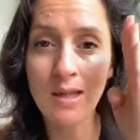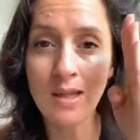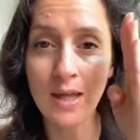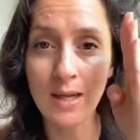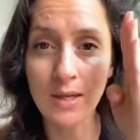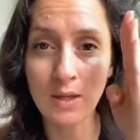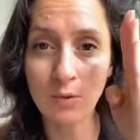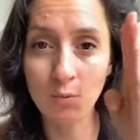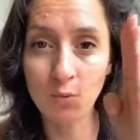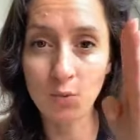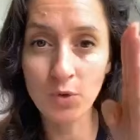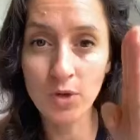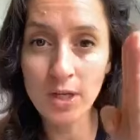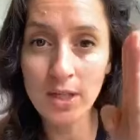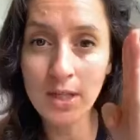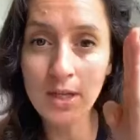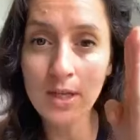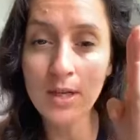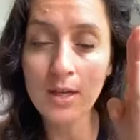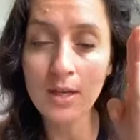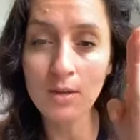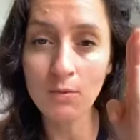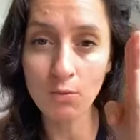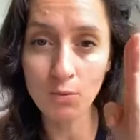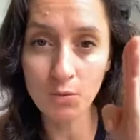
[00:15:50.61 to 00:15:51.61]
like,
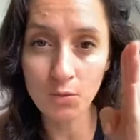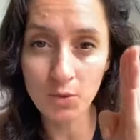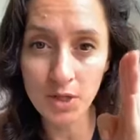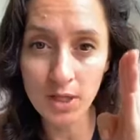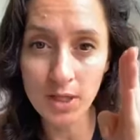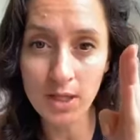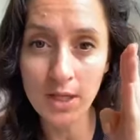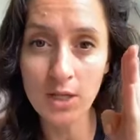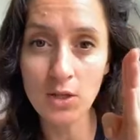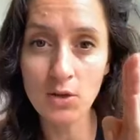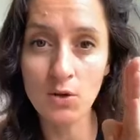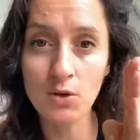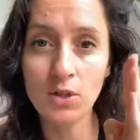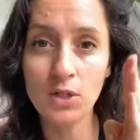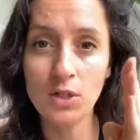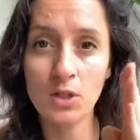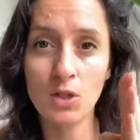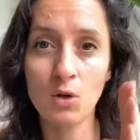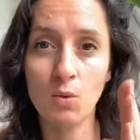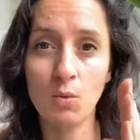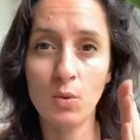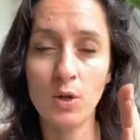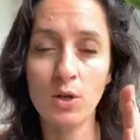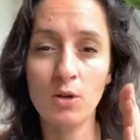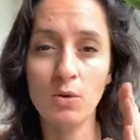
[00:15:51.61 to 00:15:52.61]
really, really
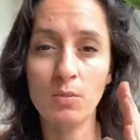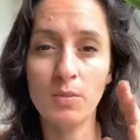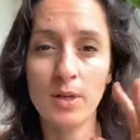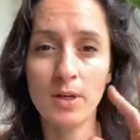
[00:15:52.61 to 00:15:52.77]
using your will,